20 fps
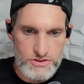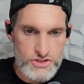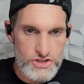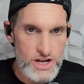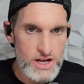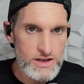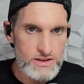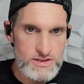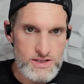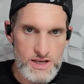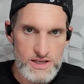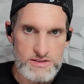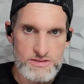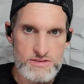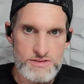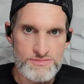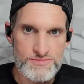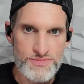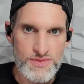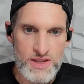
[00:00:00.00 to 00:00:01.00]
shake
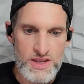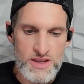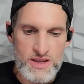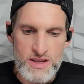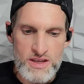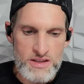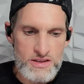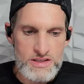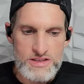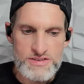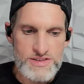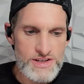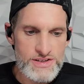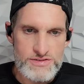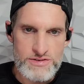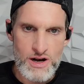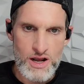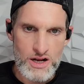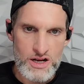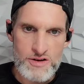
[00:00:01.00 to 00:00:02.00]
test. These things
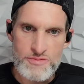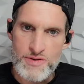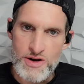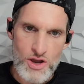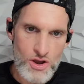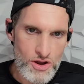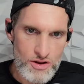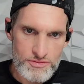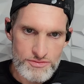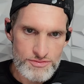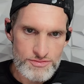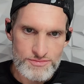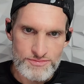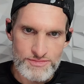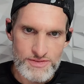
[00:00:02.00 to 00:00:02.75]
are not coming off.